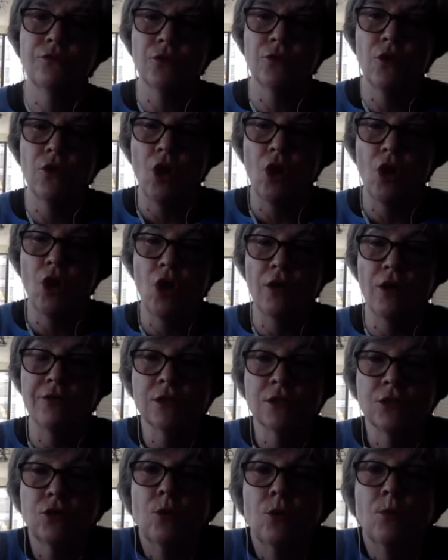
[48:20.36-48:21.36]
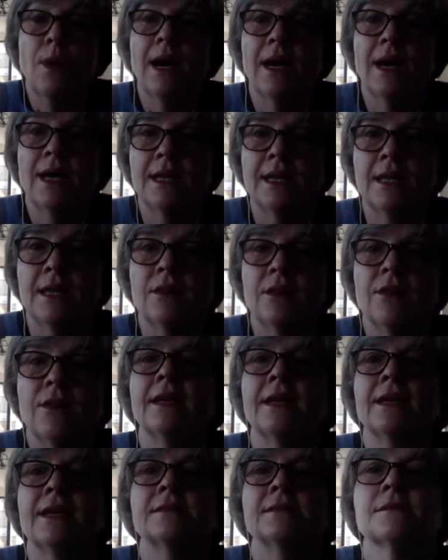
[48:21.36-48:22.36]
for our physical body
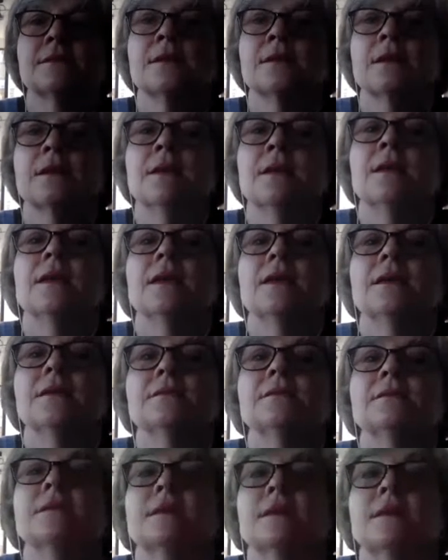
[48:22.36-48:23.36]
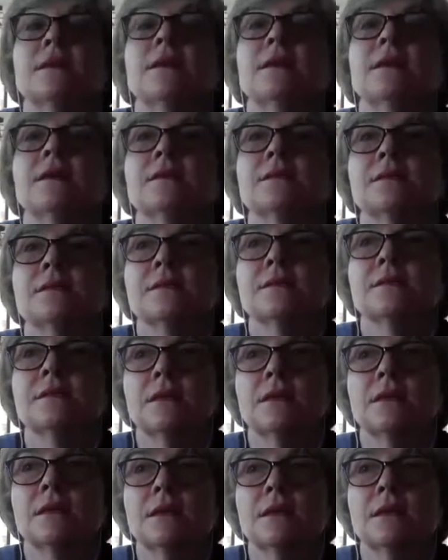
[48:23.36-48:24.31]
that is is is